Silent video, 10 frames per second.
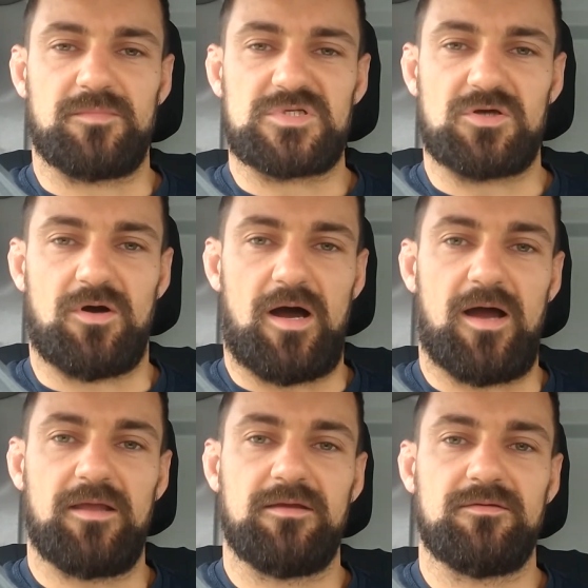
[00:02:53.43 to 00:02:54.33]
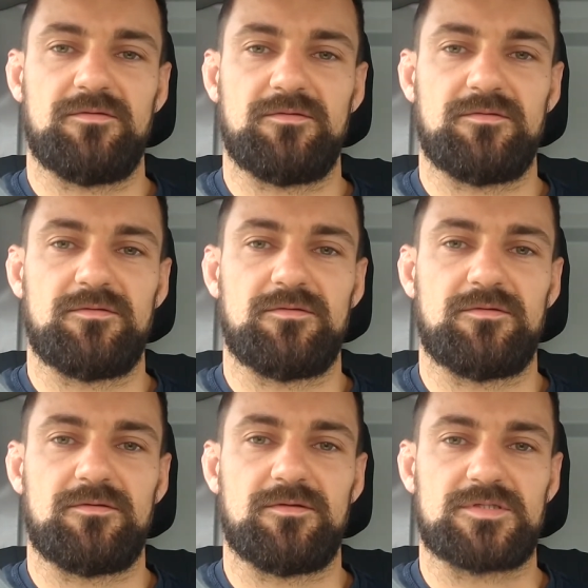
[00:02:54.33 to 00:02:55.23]
so high
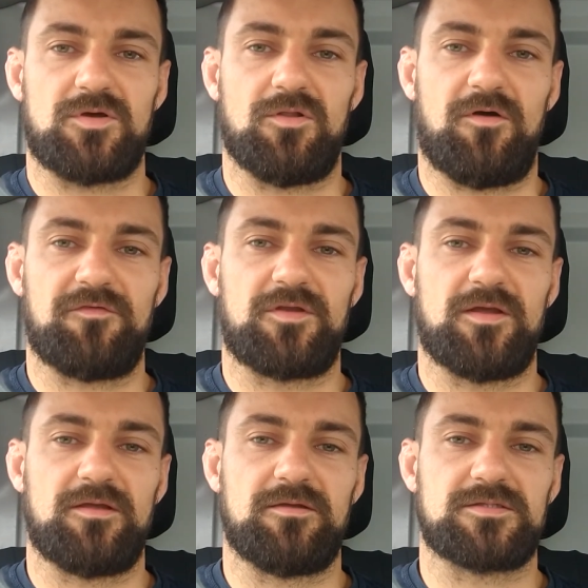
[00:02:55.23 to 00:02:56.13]
and so lofty,